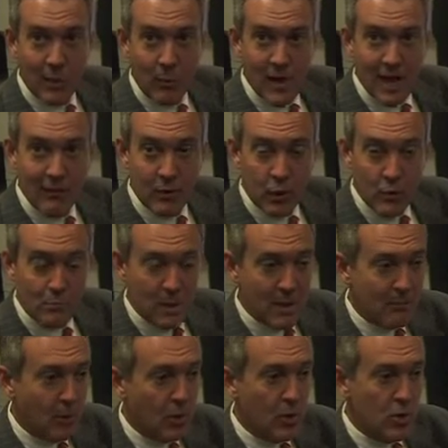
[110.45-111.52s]
And we have a group of
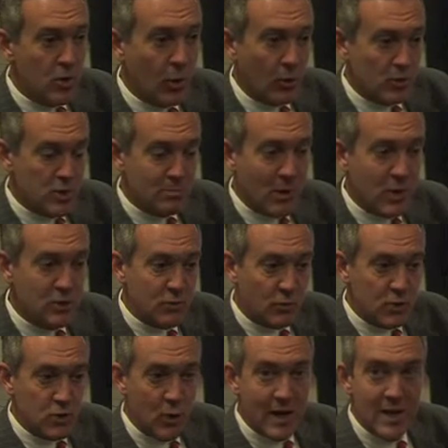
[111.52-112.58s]
people who are responsible
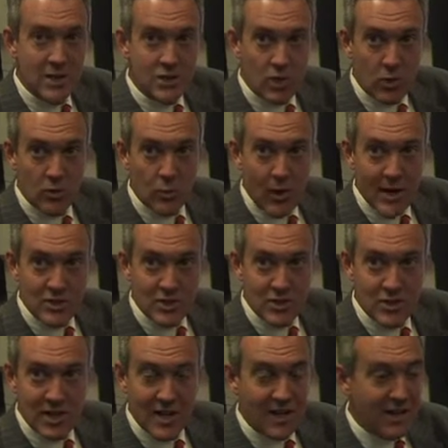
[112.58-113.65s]
for tweeting certain
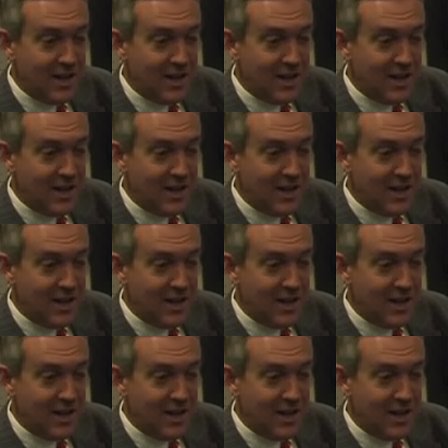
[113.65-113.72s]
races.